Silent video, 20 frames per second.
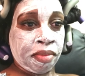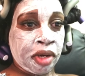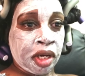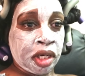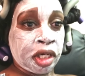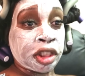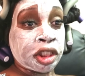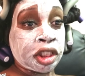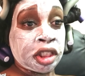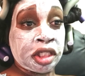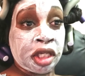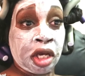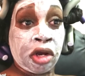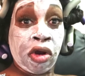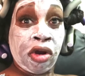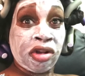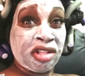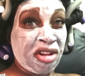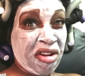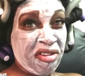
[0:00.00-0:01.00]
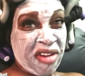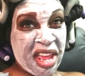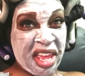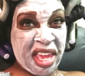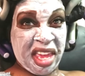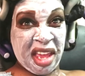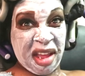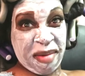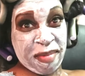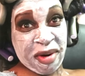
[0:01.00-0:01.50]
unless she said, girl, turn
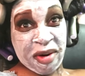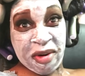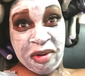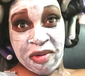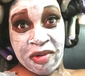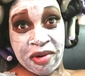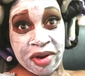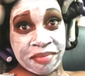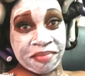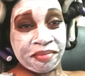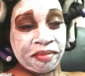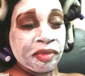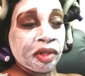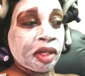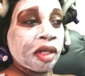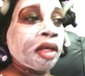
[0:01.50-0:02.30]
that camera on.